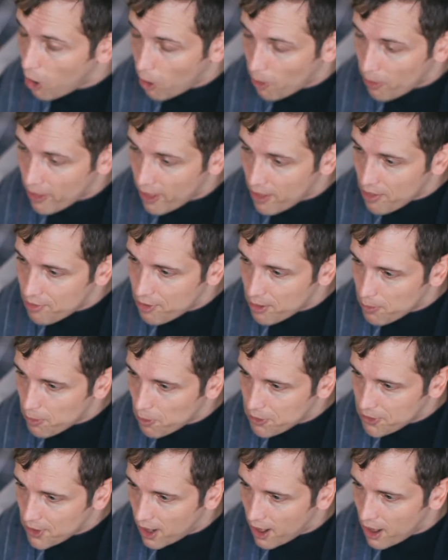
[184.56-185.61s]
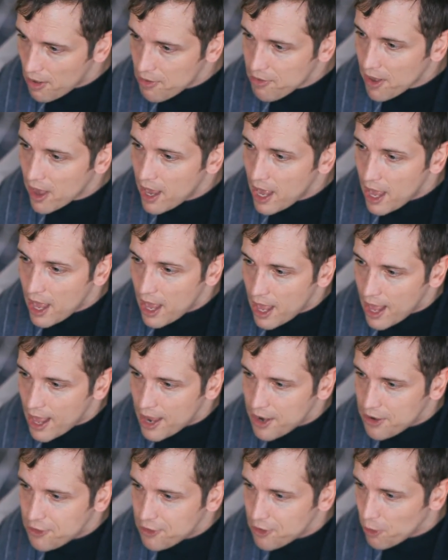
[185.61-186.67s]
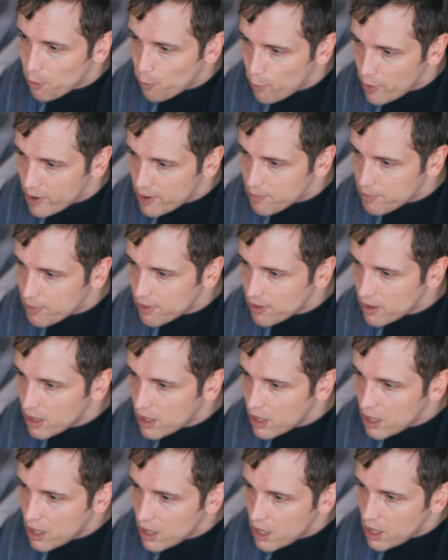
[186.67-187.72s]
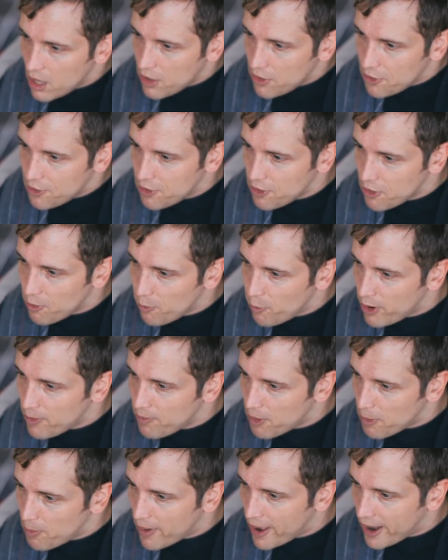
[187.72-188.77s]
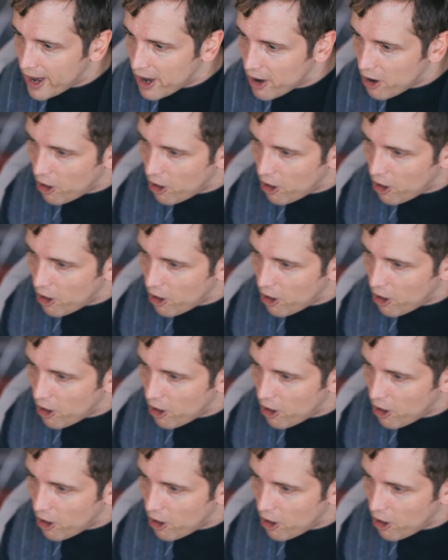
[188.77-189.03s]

on that simple task. And to rip to rip the packet